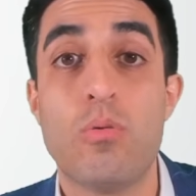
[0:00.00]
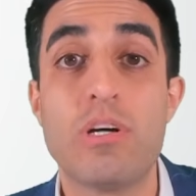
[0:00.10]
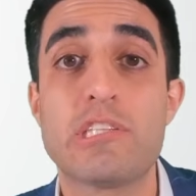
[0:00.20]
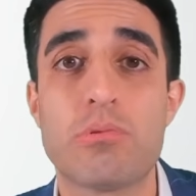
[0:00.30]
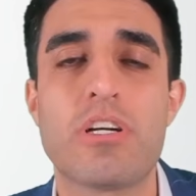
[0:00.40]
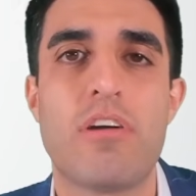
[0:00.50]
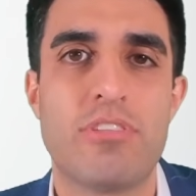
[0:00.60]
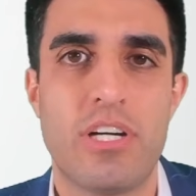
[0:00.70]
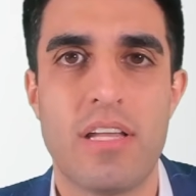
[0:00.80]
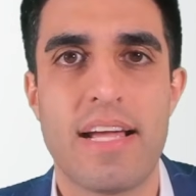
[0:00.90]
What's
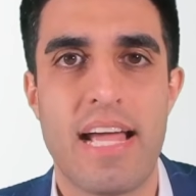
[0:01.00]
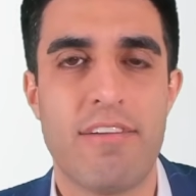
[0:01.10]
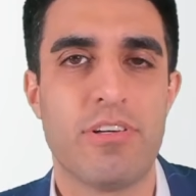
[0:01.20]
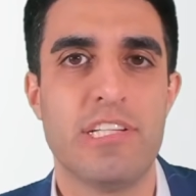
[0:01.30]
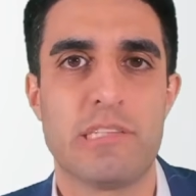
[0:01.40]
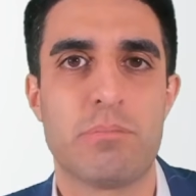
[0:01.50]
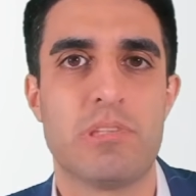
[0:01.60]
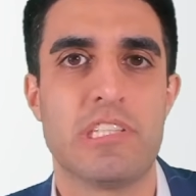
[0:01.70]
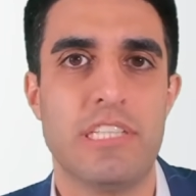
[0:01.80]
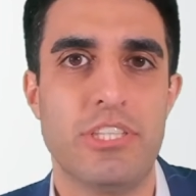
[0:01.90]
recovery like after this
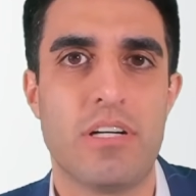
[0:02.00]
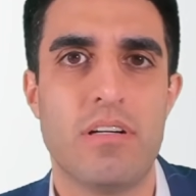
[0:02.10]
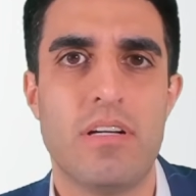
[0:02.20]
procedure?